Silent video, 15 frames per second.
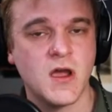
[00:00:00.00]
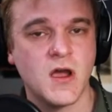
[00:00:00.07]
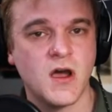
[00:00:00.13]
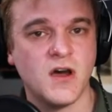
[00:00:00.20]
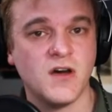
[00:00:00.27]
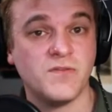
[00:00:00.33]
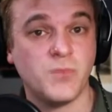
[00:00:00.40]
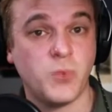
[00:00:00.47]

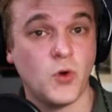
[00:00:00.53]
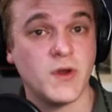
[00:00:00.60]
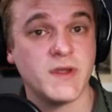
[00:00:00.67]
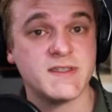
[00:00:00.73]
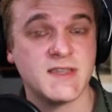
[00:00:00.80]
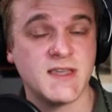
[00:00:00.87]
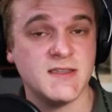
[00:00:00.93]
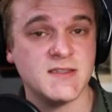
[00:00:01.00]
of
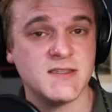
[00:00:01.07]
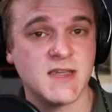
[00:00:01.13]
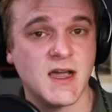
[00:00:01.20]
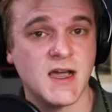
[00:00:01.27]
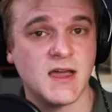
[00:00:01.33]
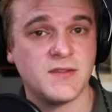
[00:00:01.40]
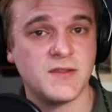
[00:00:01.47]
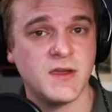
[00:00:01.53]
points
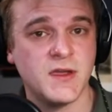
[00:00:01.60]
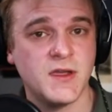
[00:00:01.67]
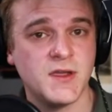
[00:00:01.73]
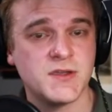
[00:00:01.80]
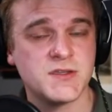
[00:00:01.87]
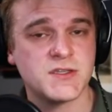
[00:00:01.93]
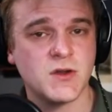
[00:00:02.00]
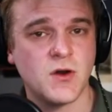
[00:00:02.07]
inside
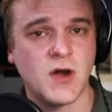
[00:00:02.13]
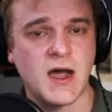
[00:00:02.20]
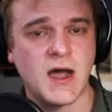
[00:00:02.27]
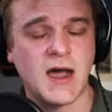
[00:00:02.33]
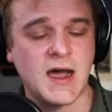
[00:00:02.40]
so mm-hmm.